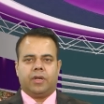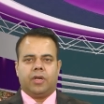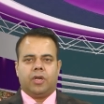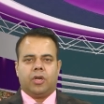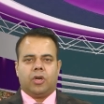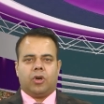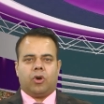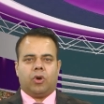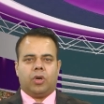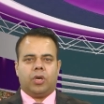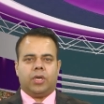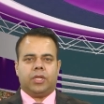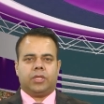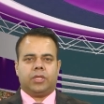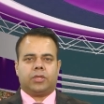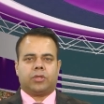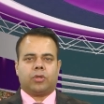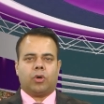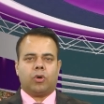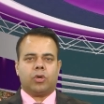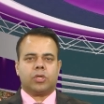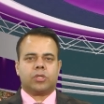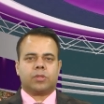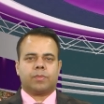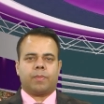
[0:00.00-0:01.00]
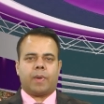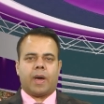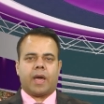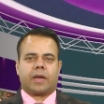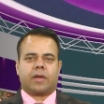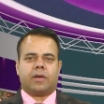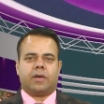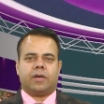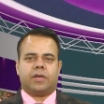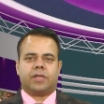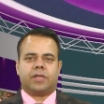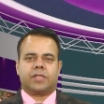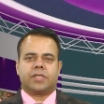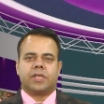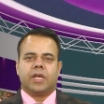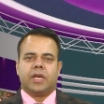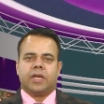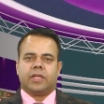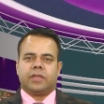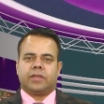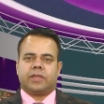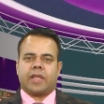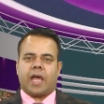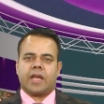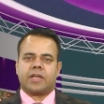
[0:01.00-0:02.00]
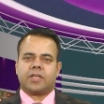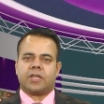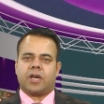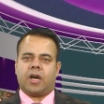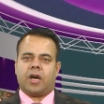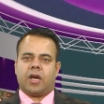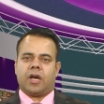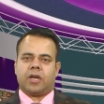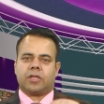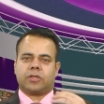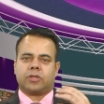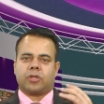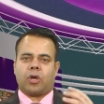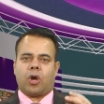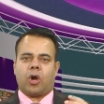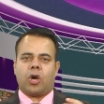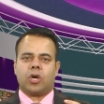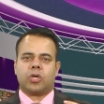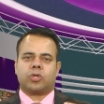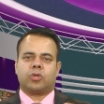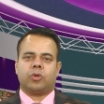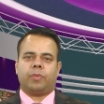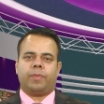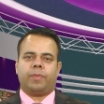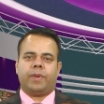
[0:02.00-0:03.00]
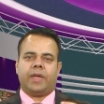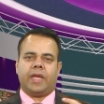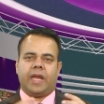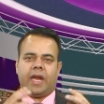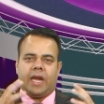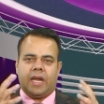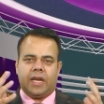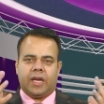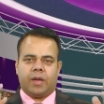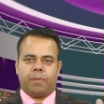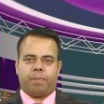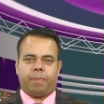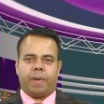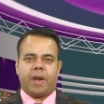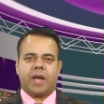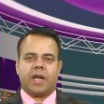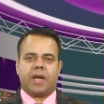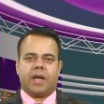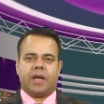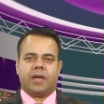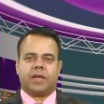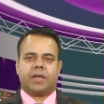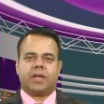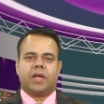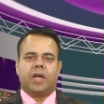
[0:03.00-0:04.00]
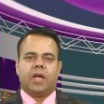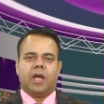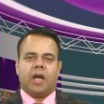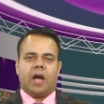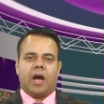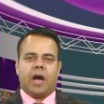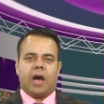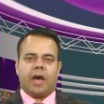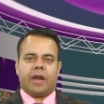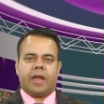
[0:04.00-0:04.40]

Only those markers that are thought to be independent are